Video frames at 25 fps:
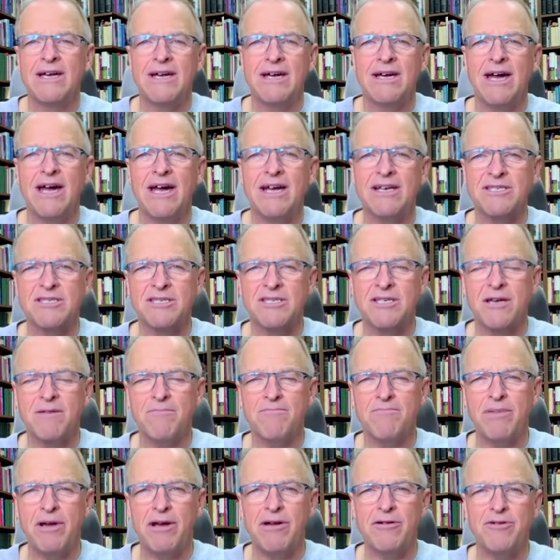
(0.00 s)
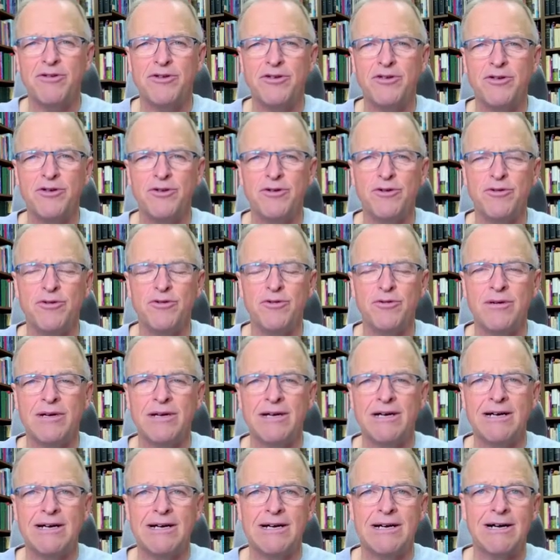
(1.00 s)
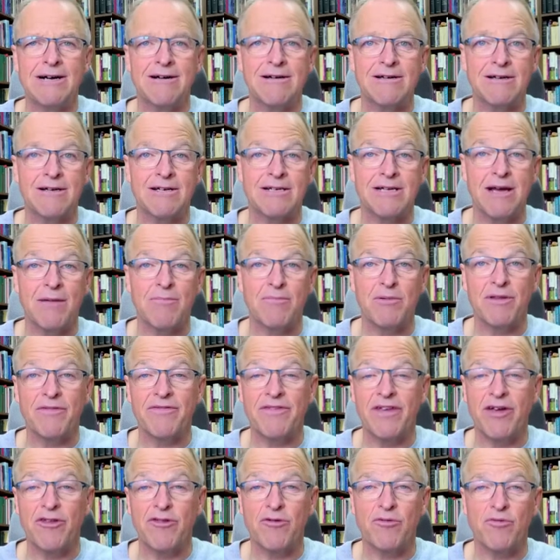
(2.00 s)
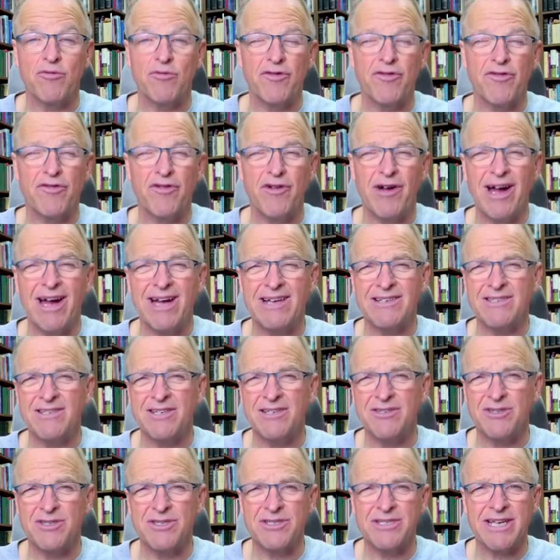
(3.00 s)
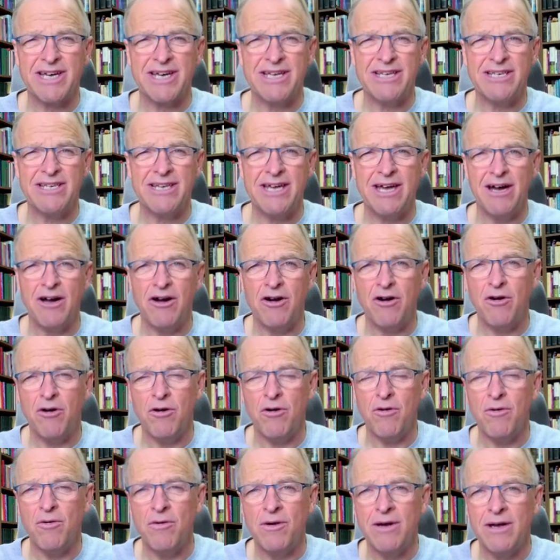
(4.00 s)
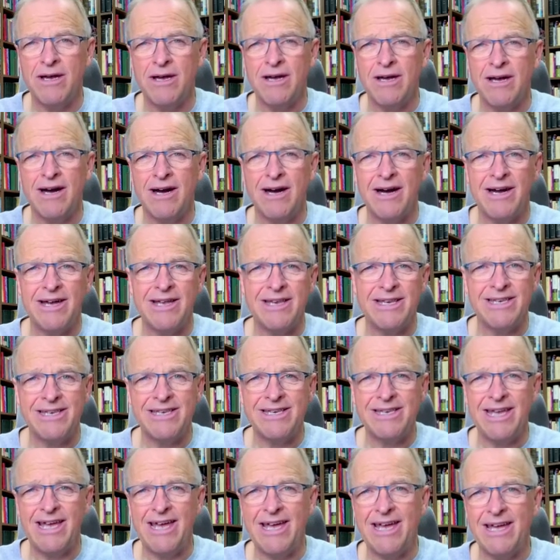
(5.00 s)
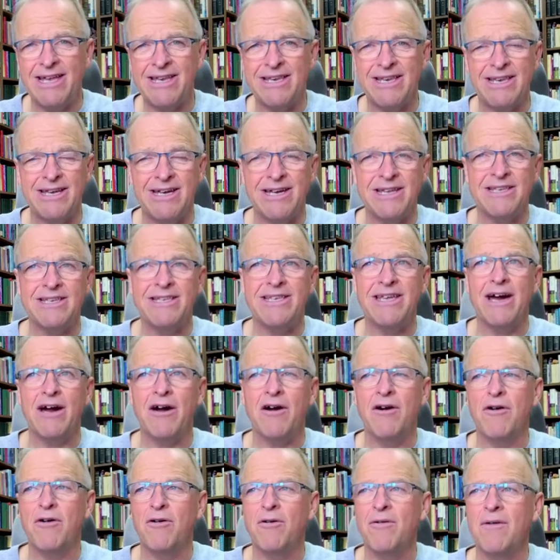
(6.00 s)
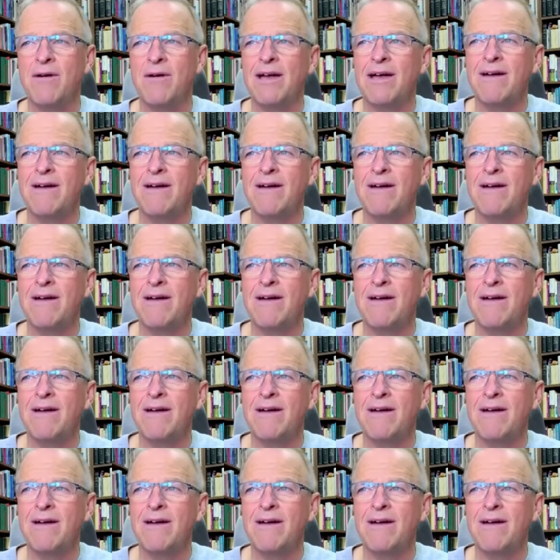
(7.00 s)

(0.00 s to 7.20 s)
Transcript: as compared to a couple of the other words for ask, such as aiteo and adeo,